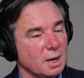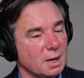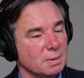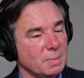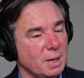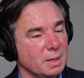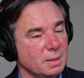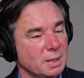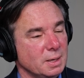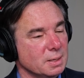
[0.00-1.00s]

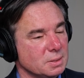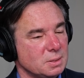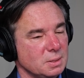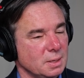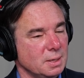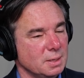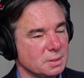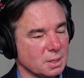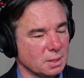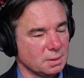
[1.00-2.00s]
And it is
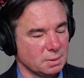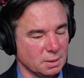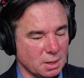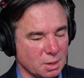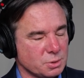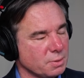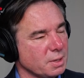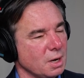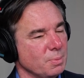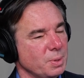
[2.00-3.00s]
the culture of
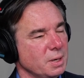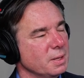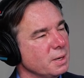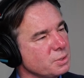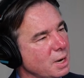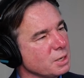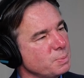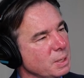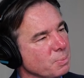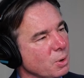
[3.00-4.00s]
the company that
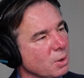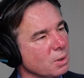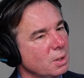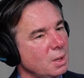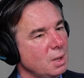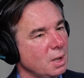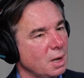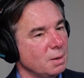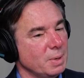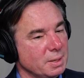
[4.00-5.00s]
attracts people.
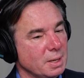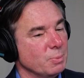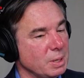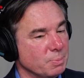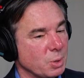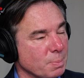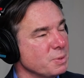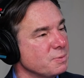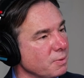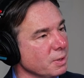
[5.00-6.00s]
And then we
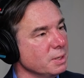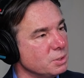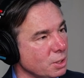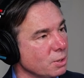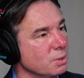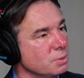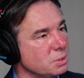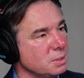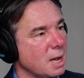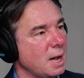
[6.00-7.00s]
purposefully
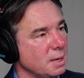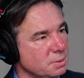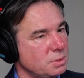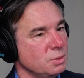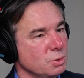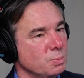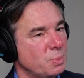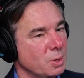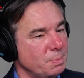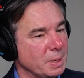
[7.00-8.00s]
chose not to
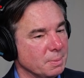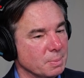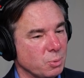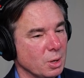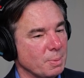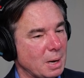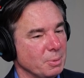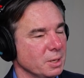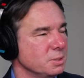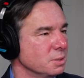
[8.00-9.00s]
put big employee
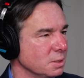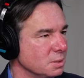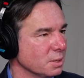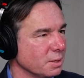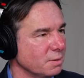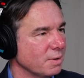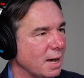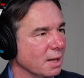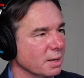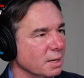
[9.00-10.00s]
populations in Silicon
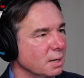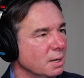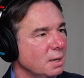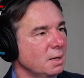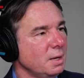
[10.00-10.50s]
Valley,